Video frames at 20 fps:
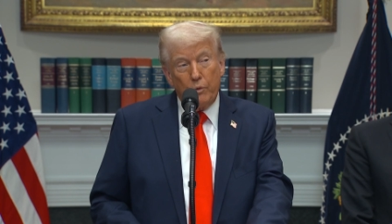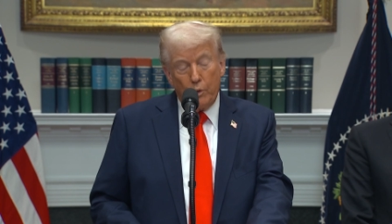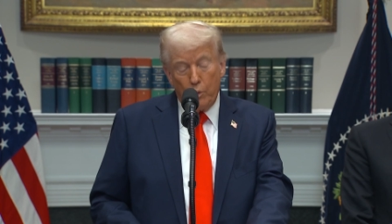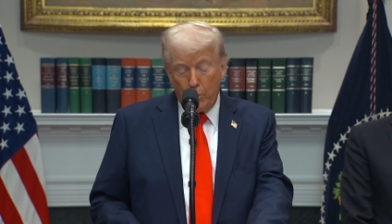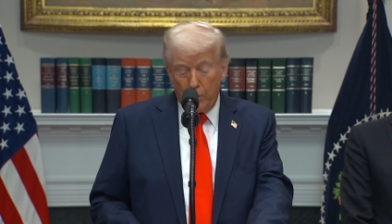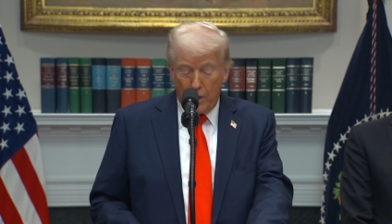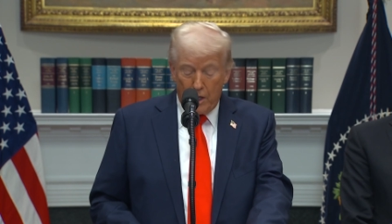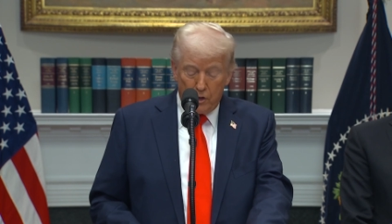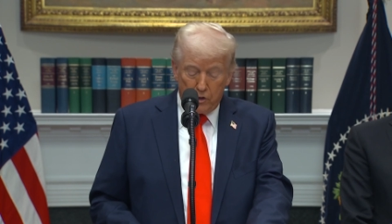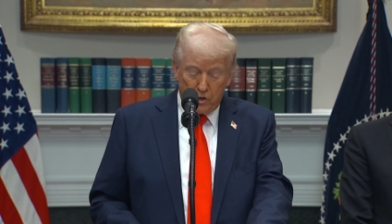
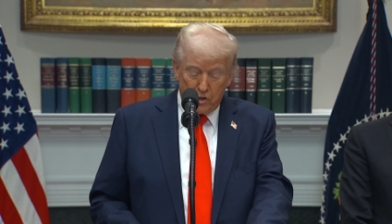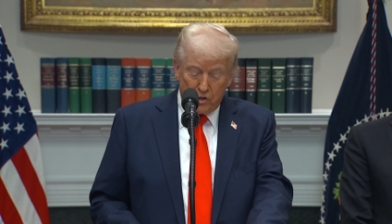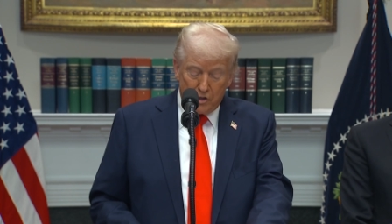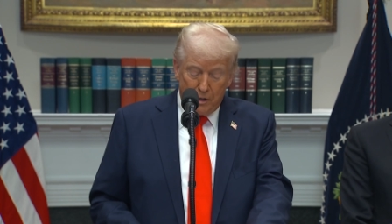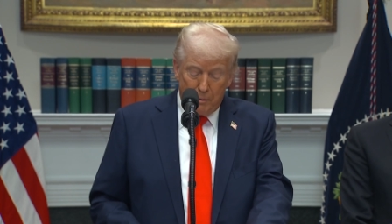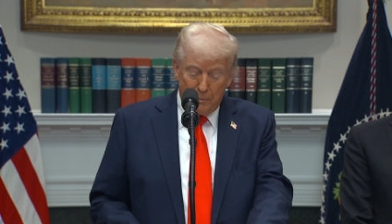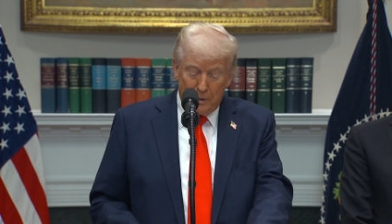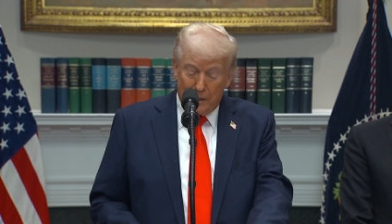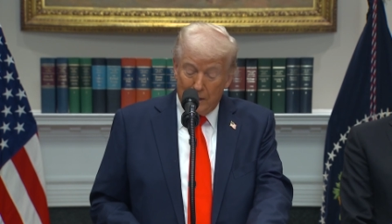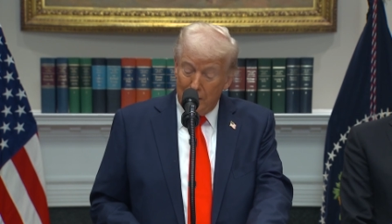Without the
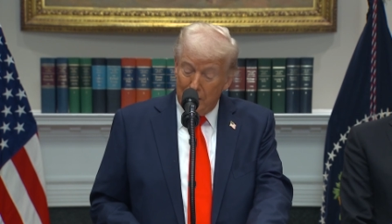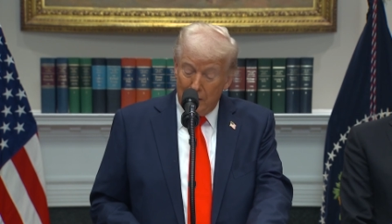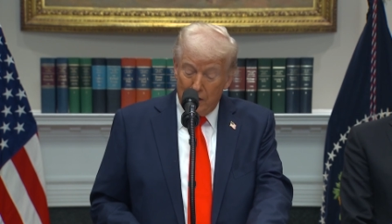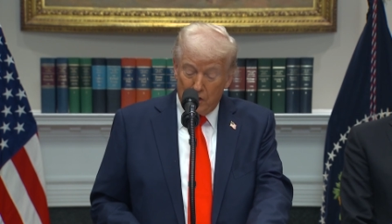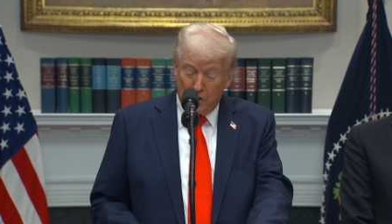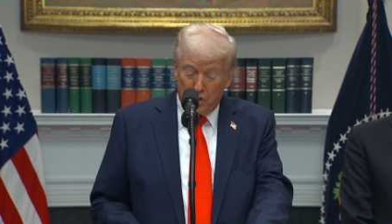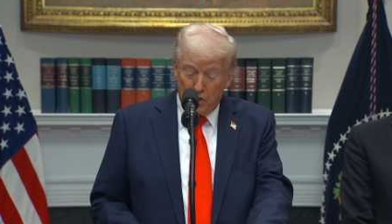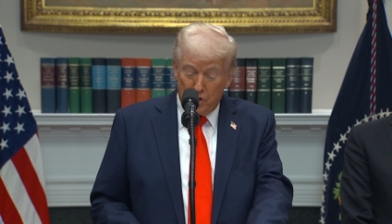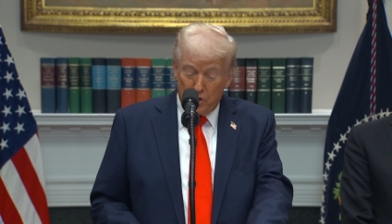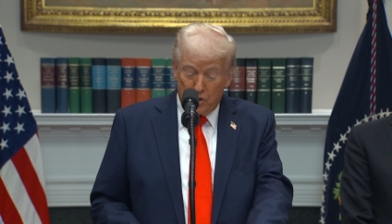
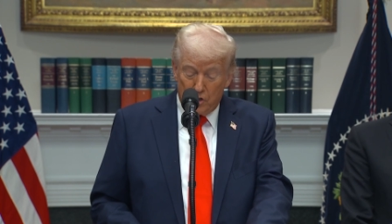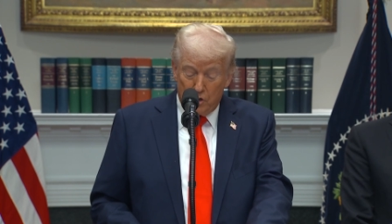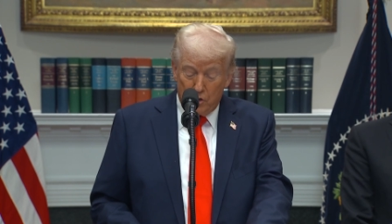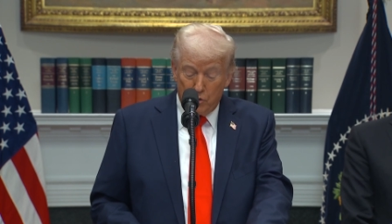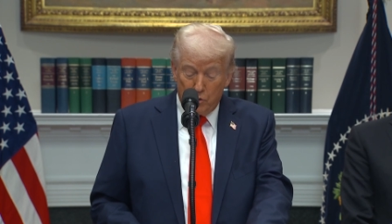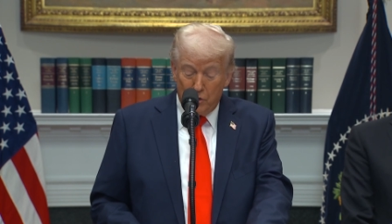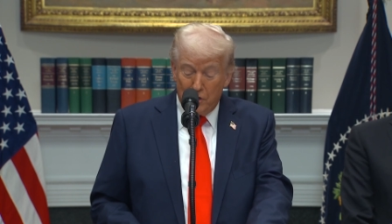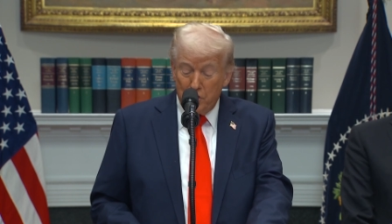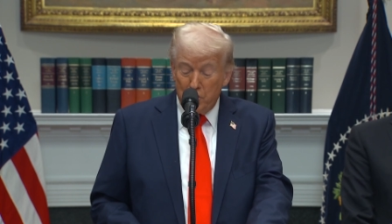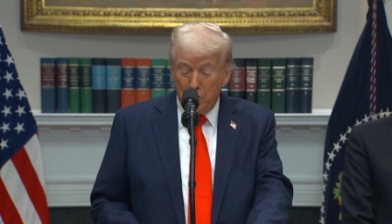semiconductors,
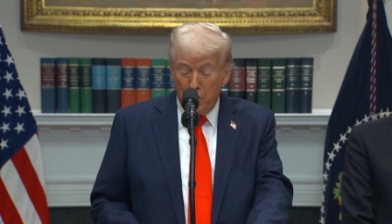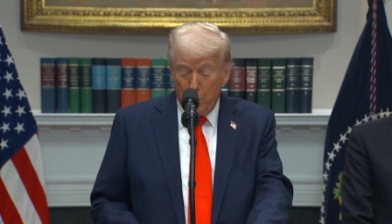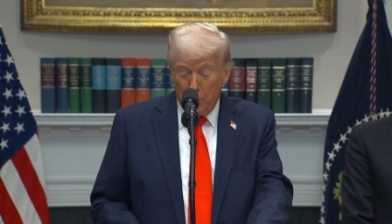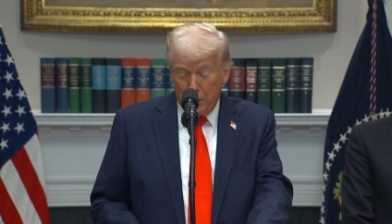there is no